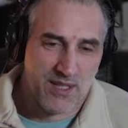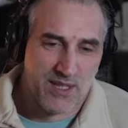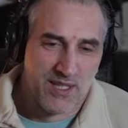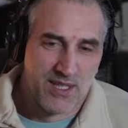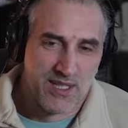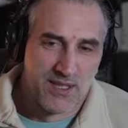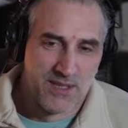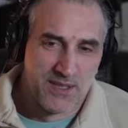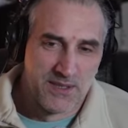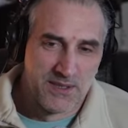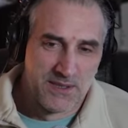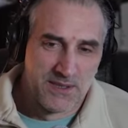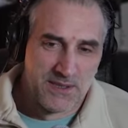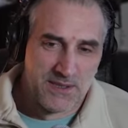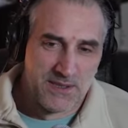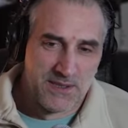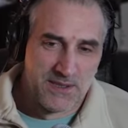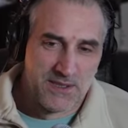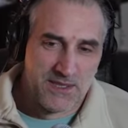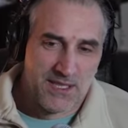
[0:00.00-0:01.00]
Right there,
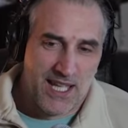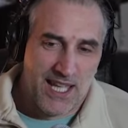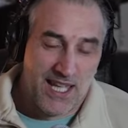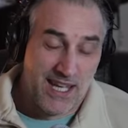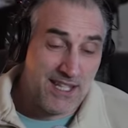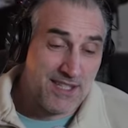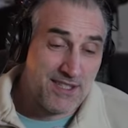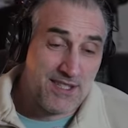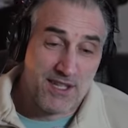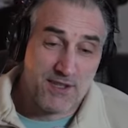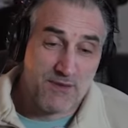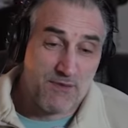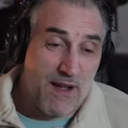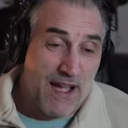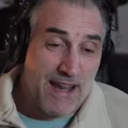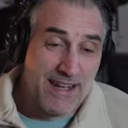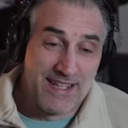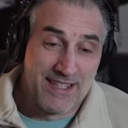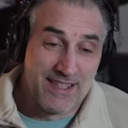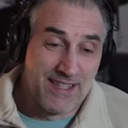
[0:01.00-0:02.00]
right there. And it's just
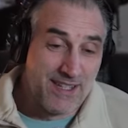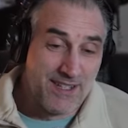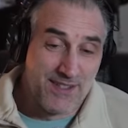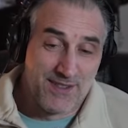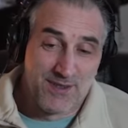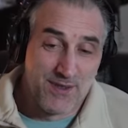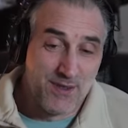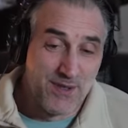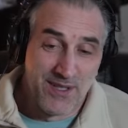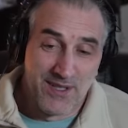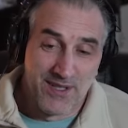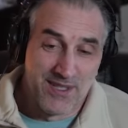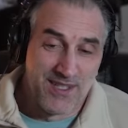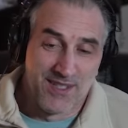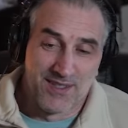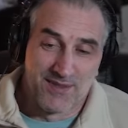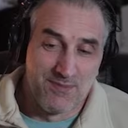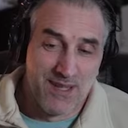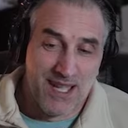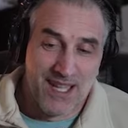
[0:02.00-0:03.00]
funny that he's doing this,
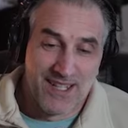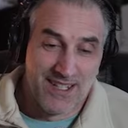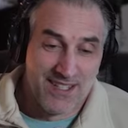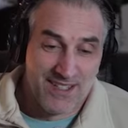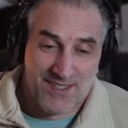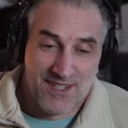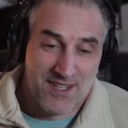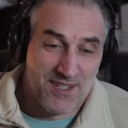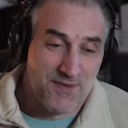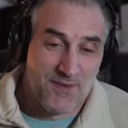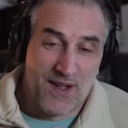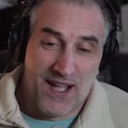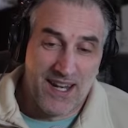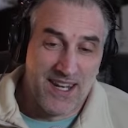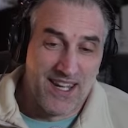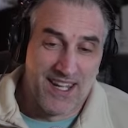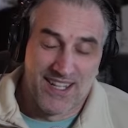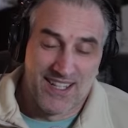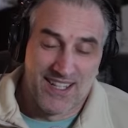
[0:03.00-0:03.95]
guy. It's just funny.